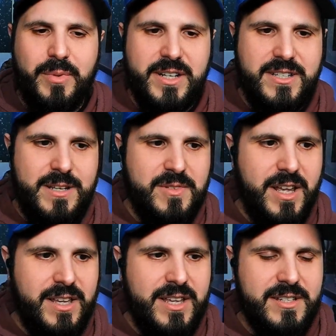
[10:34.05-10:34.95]
but he seems
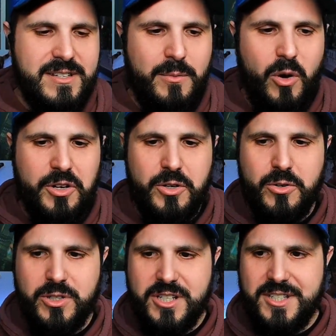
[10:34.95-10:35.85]
like he is someone
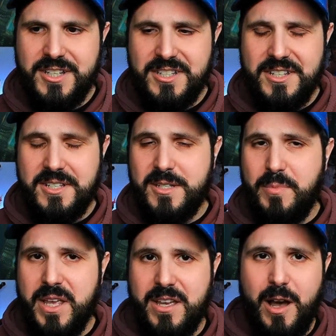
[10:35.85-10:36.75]
who just doesn't
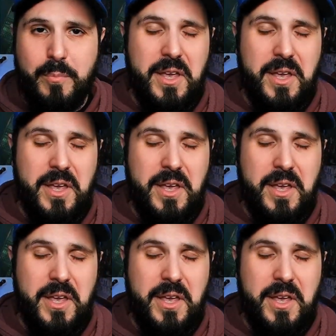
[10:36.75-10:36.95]
speak up.